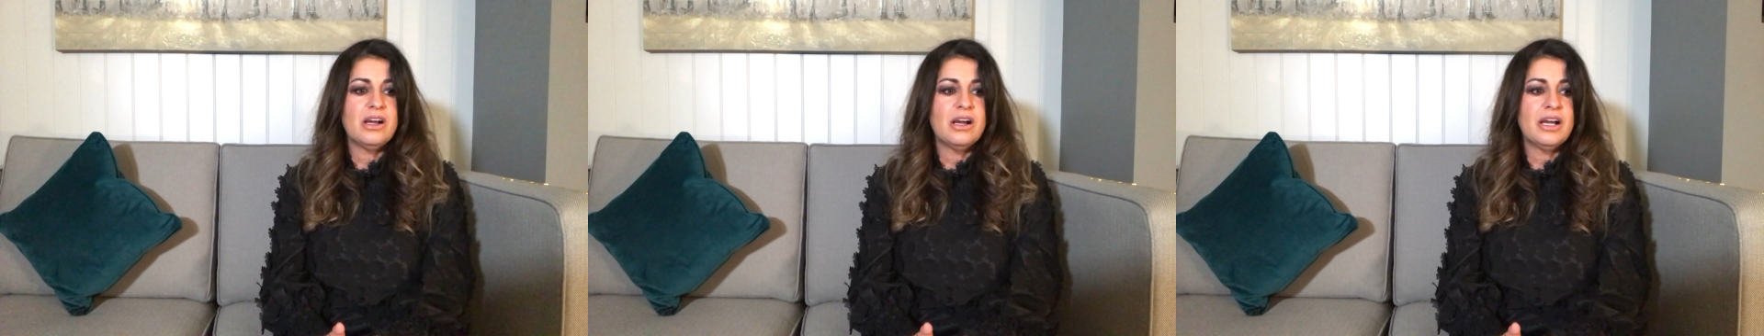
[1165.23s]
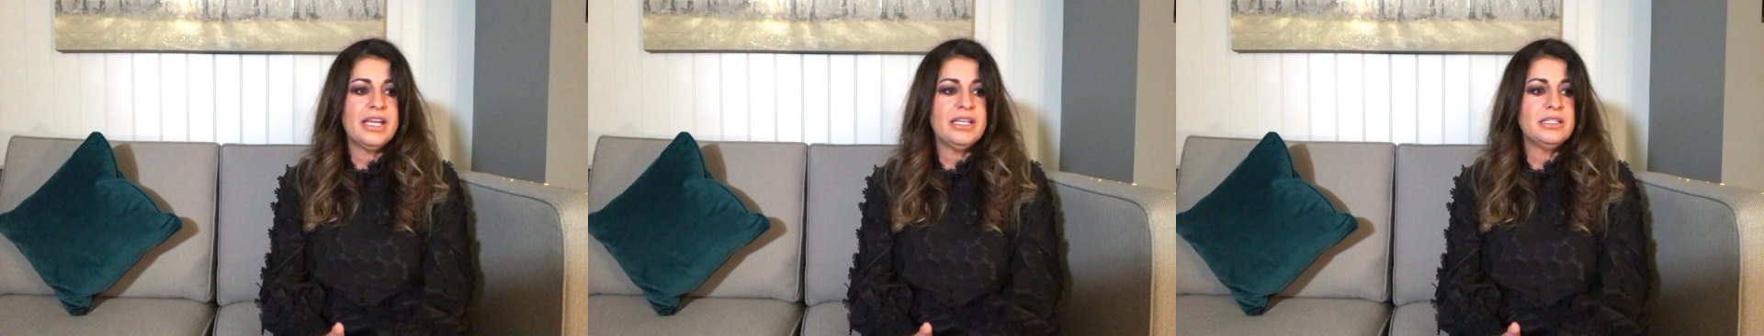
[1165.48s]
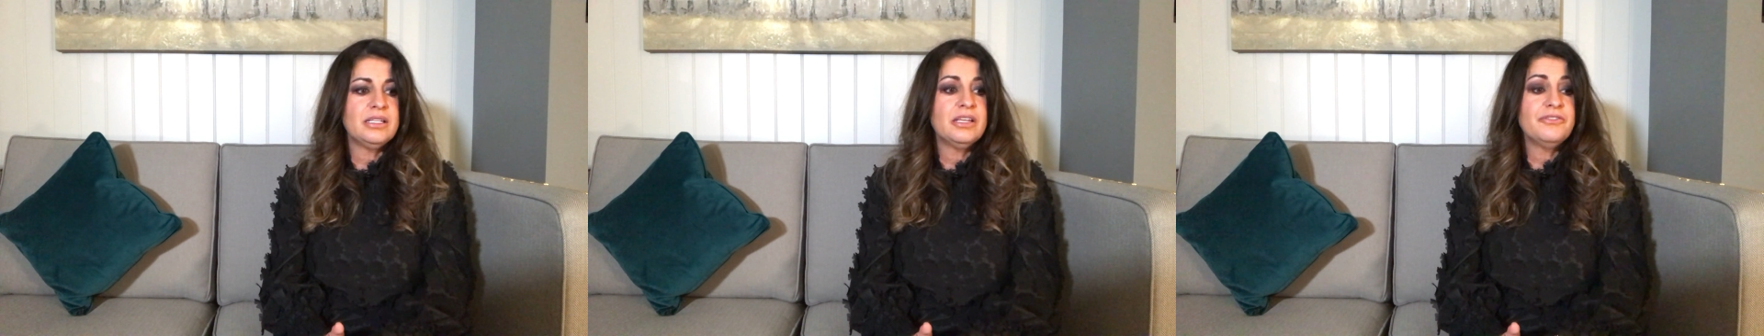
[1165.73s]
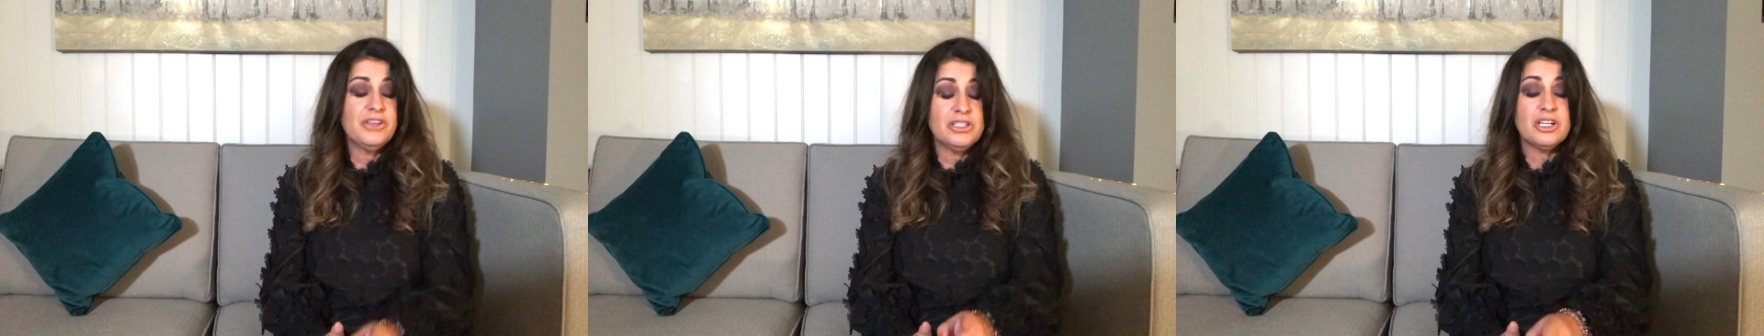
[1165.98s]

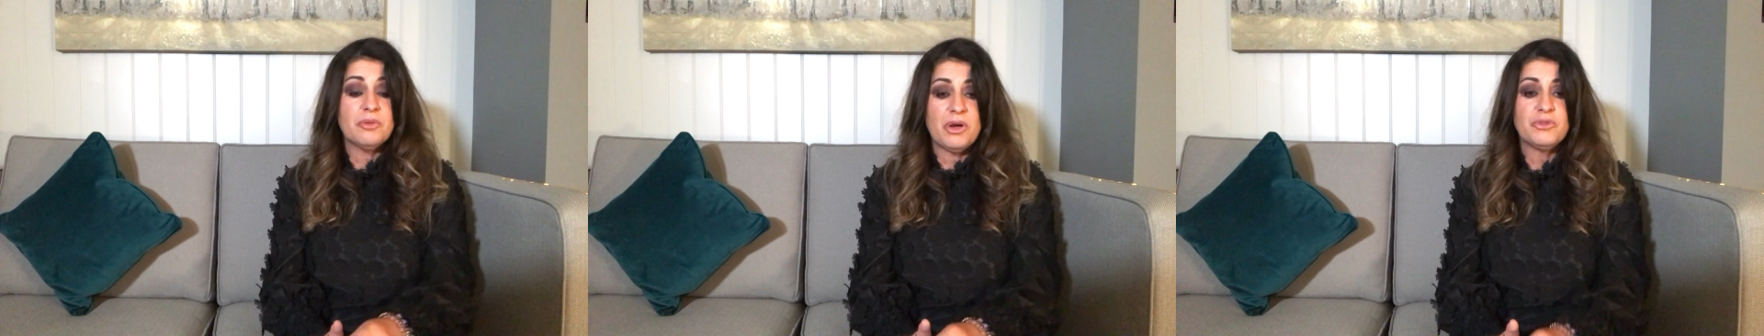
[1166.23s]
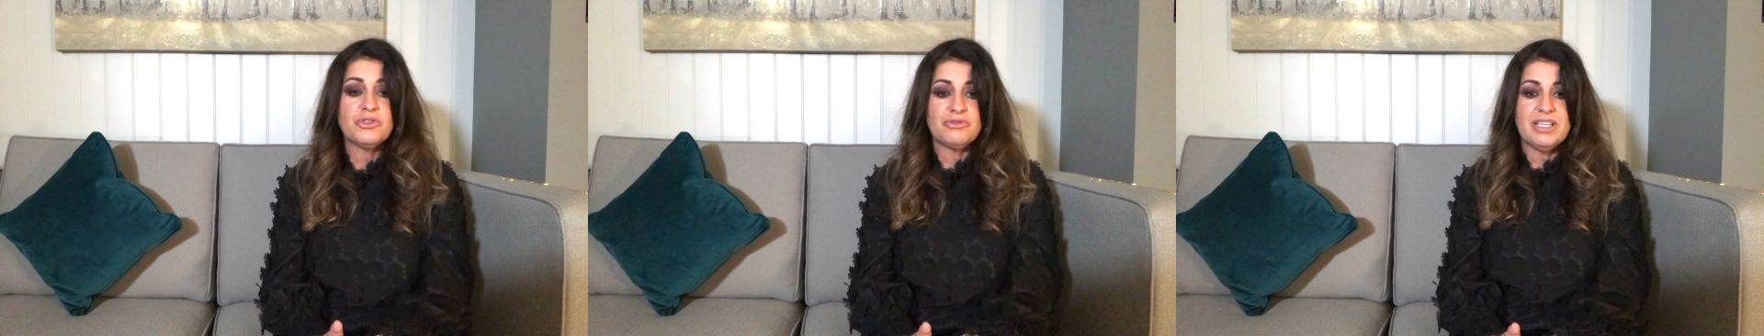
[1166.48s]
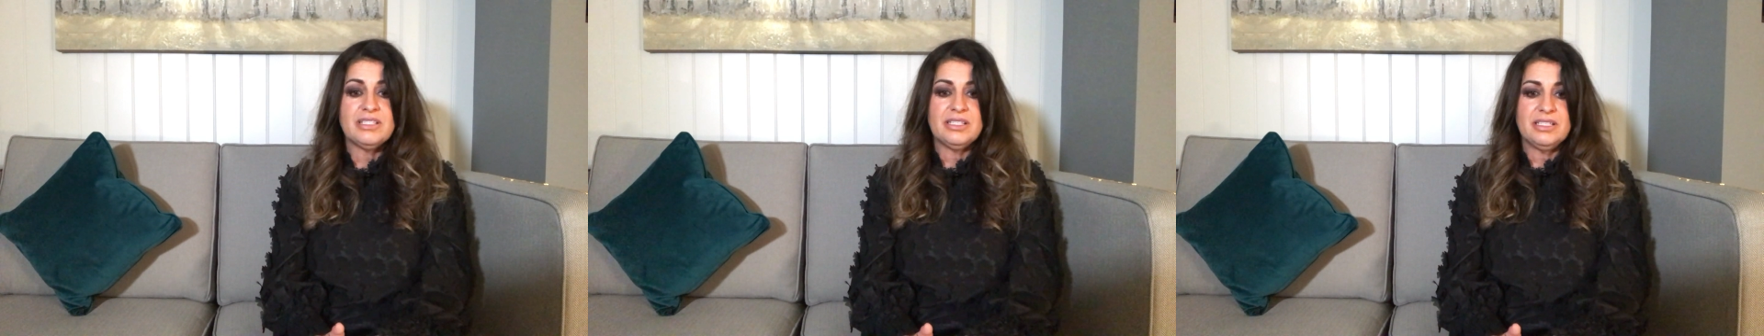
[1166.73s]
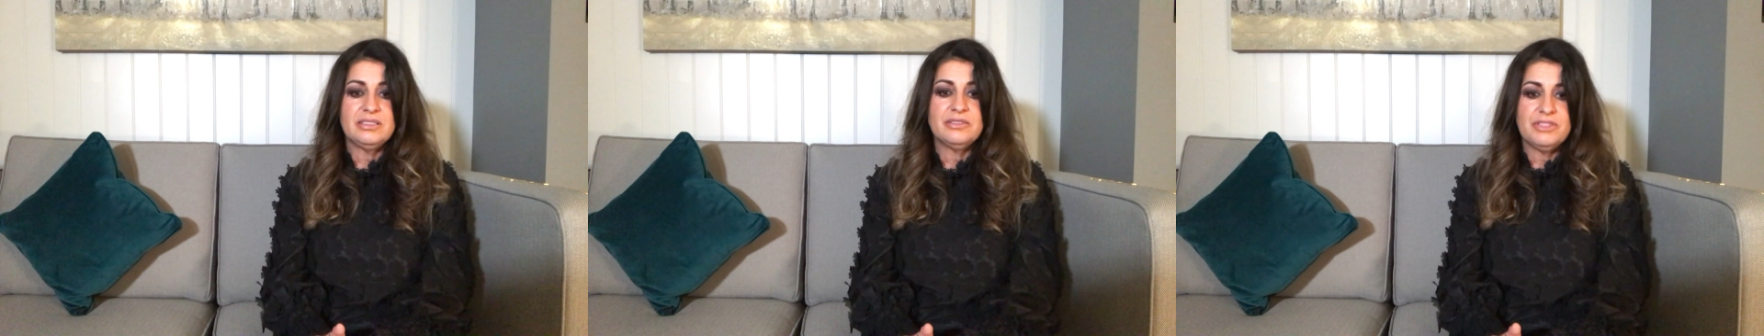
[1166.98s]
first time I was
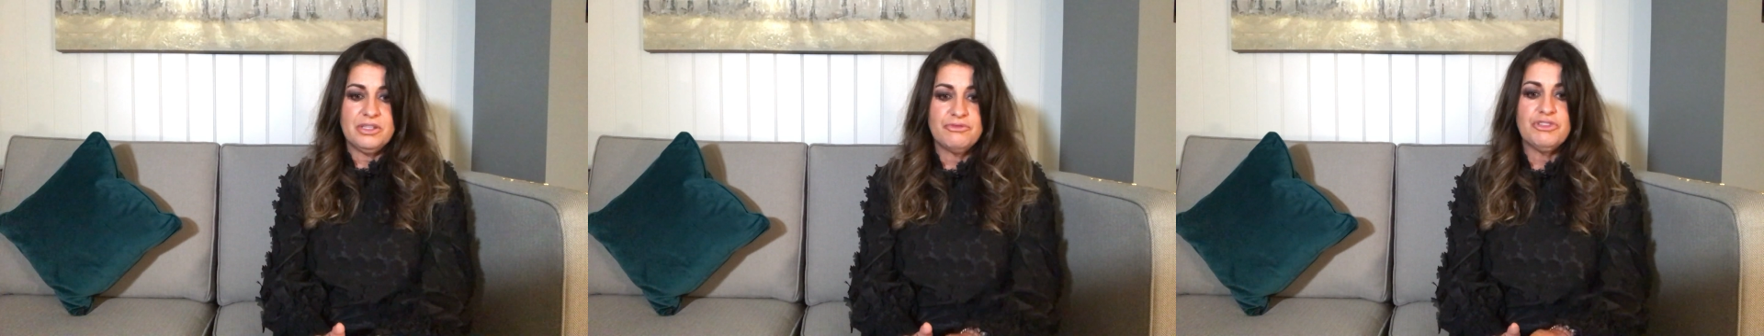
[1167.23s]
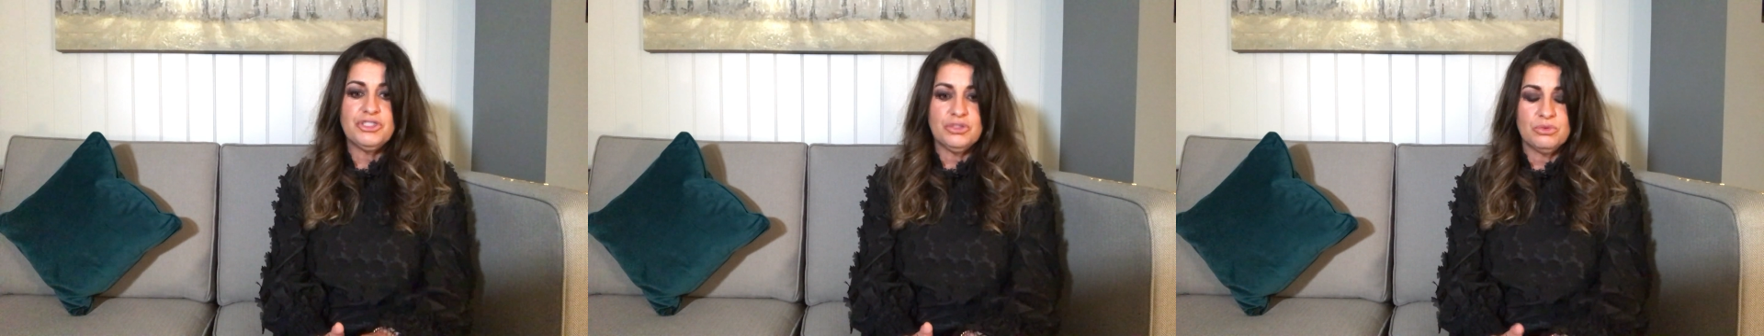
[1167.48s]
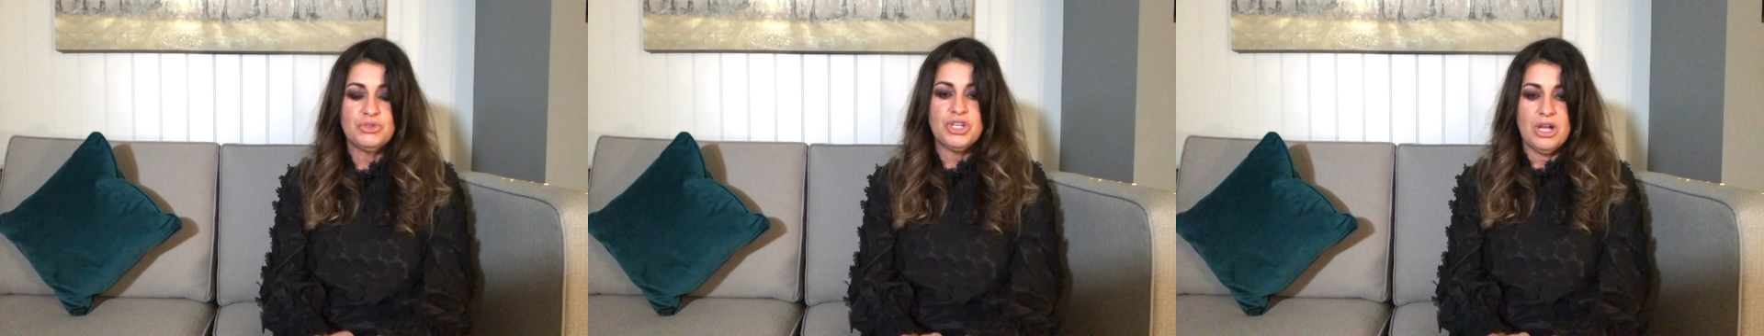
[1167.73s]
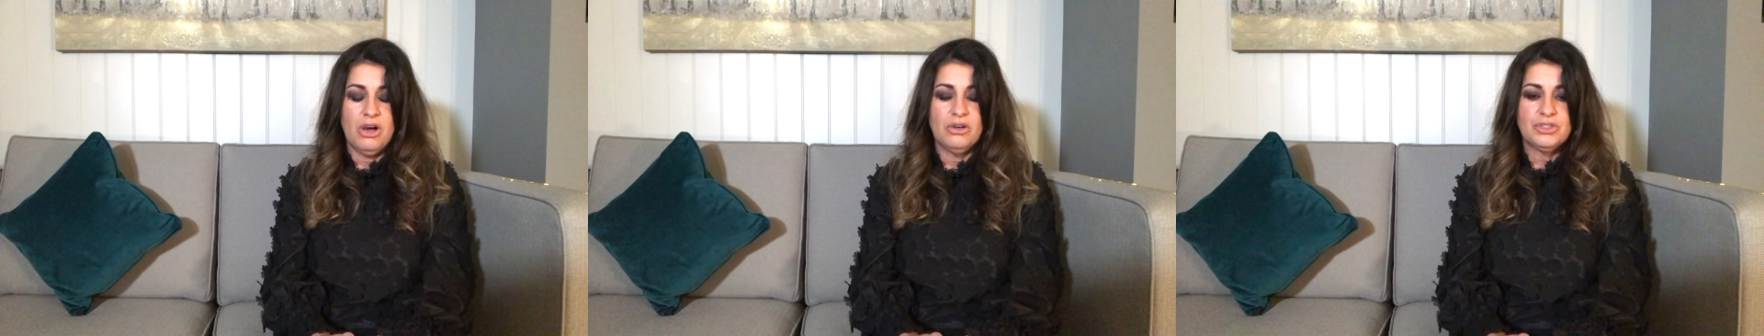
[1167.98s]
arrested, the original
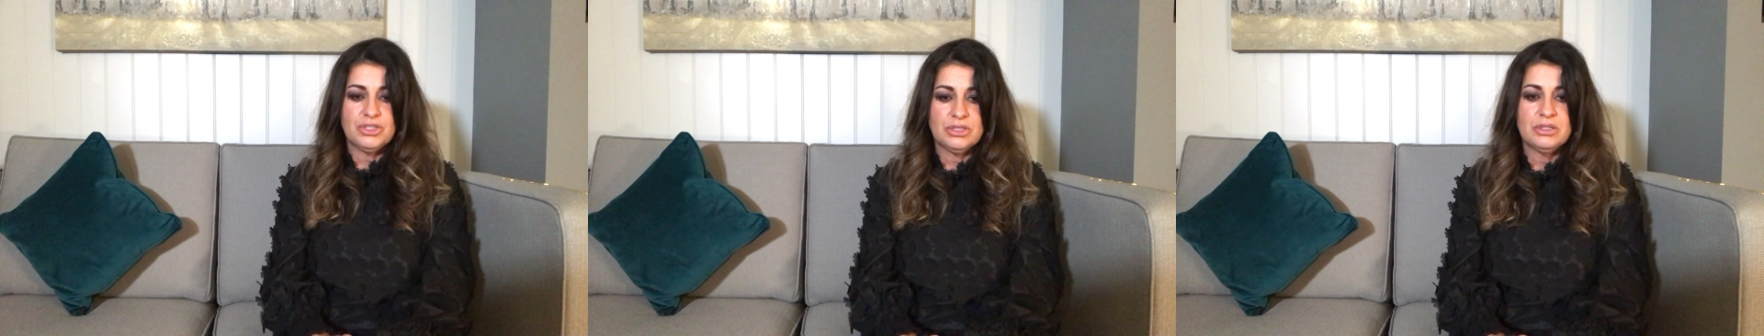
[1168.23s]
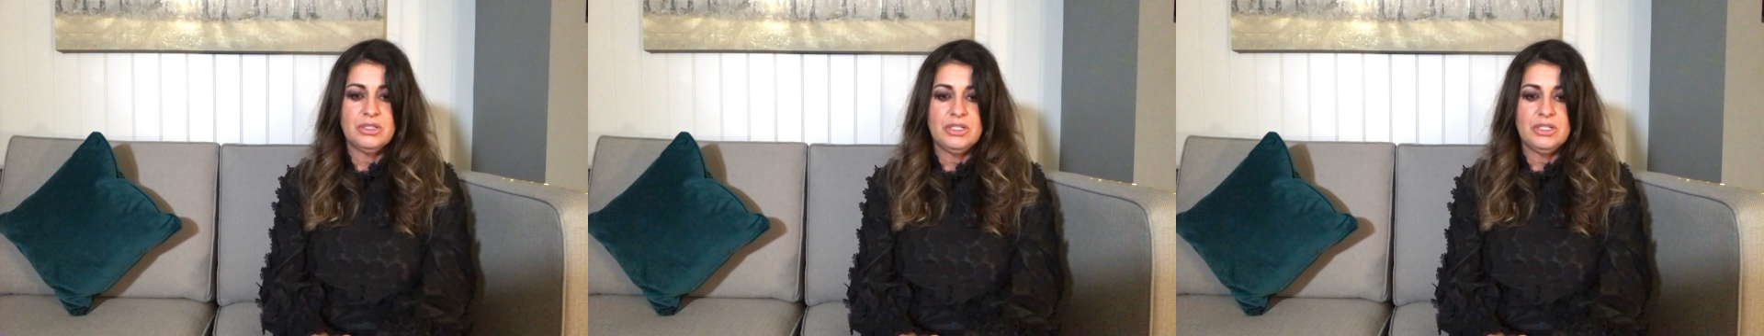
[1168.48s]
charge,